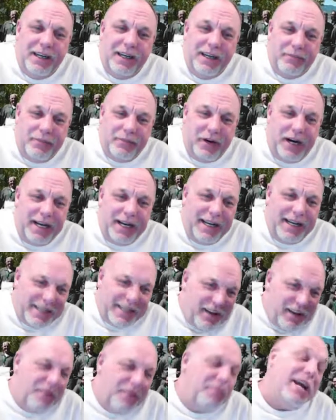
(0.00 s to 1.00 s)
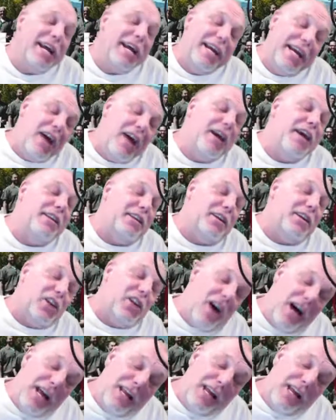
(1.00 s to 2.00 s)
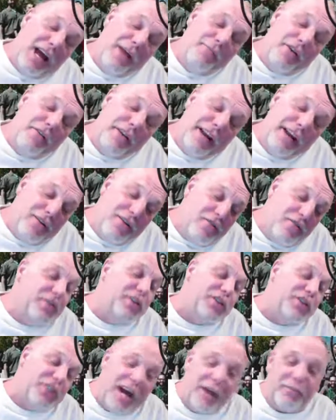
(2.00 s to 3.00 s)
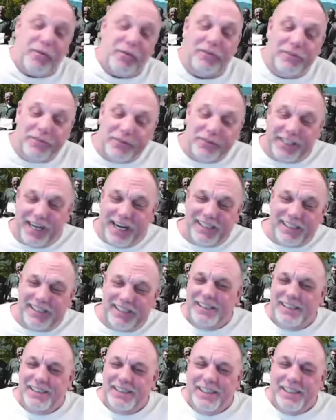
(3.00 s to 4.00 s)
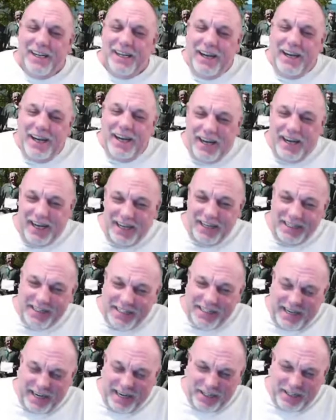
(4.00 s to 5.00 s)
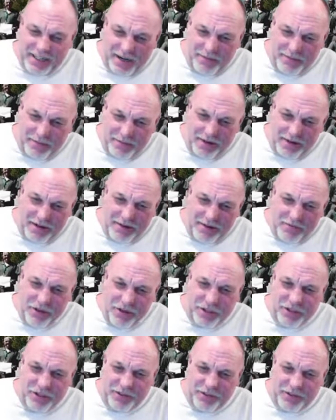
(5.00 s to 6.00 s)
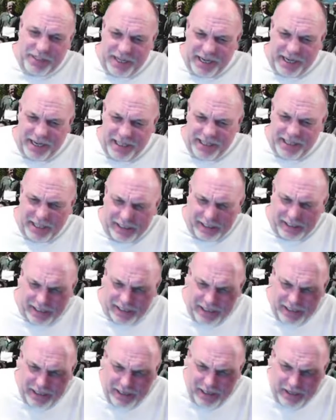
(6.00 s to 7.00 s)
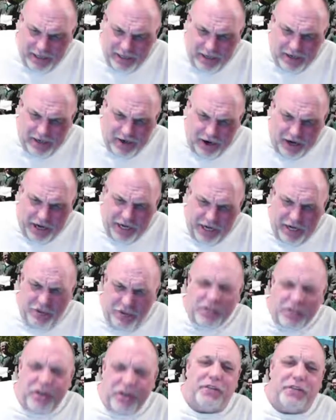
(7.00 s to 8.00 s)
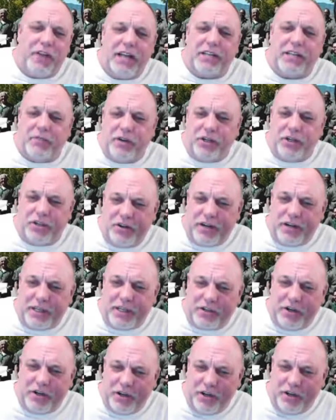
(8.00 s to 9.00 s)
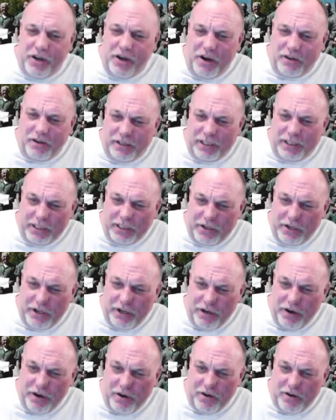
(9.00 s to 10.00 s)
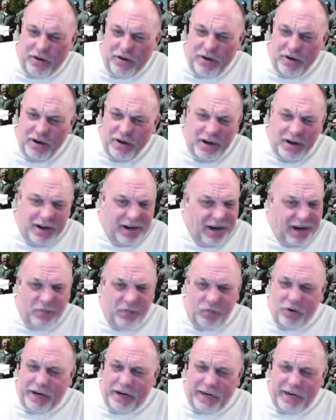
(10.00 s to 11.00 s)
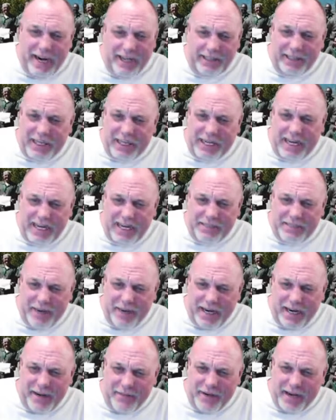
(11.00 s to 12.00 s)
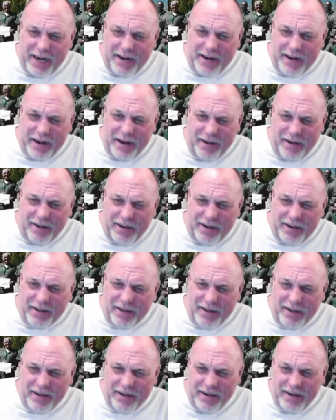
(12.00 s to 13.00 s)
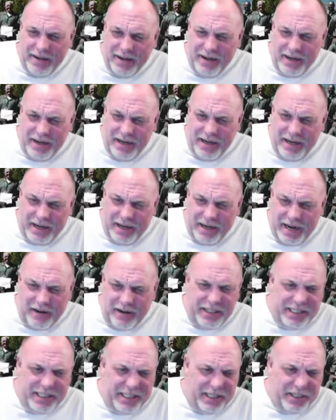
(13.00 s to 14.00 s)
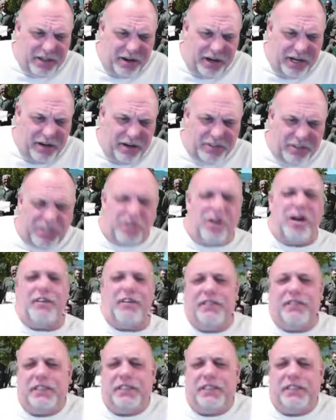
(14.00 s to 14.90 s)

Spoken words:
But tell him to hang out at the law library or the chapel, okay? Let's catch up. Richard says, audio is good. Thanks, Richard. That's good to know. I'm working out the kinks, man. I'm getting there. Now he says audio is off.